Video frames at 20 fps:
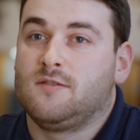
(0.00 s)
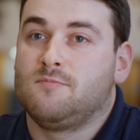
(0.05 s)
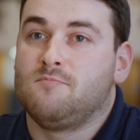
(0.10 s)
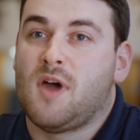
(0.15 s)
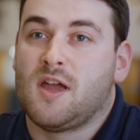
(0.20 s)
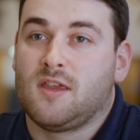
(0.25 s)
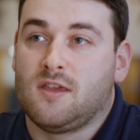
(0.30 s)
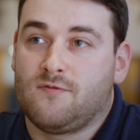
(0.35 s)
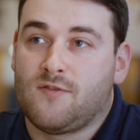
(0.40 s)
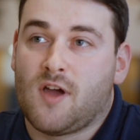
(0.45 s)

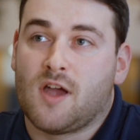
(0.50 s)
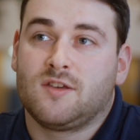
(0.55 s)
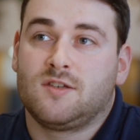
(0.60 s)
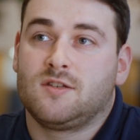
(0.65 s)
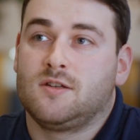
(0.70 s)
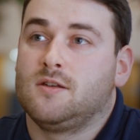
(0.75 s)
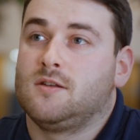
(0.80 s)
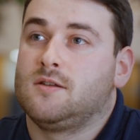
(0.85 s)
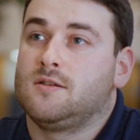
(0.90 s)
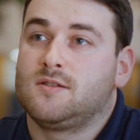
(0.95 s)

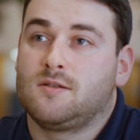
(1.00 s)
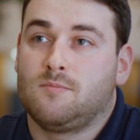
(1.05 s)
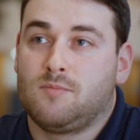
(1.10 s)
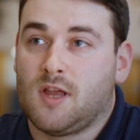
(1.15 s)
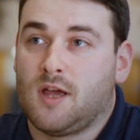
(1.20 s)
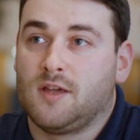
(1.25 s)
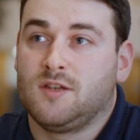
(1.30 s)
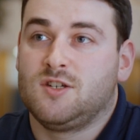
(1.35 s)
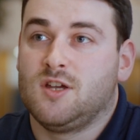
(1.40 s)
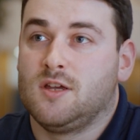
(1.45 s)
manufacturing and
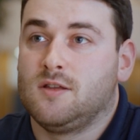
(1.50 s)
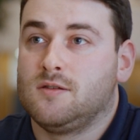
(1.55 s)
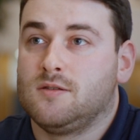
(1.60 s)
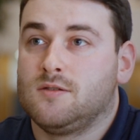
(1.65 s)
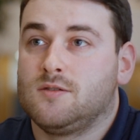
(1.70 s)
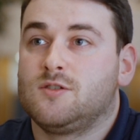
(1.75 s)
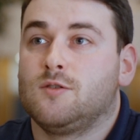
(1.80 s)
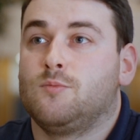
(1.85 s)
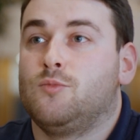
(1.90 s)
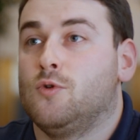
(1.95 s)
supply chain
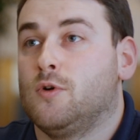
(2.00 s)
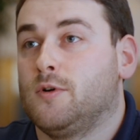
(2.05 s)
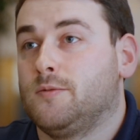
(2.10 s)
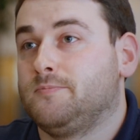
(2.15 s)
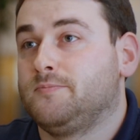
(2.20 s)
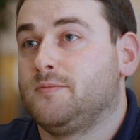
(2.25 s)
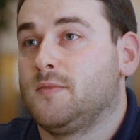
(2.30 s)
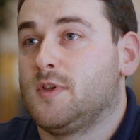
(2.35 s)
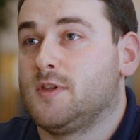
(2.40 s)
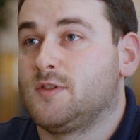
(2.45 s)
support
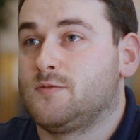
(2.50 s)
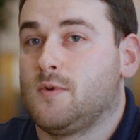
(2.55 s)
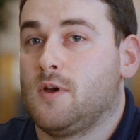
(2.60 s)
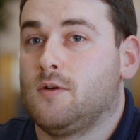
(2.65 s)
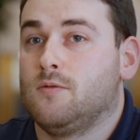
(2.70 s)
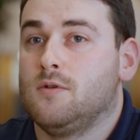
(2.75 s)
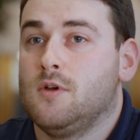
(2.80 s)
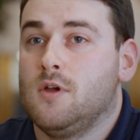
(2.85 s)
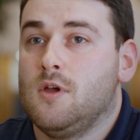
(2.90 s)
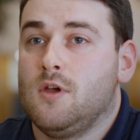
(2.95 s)
as well.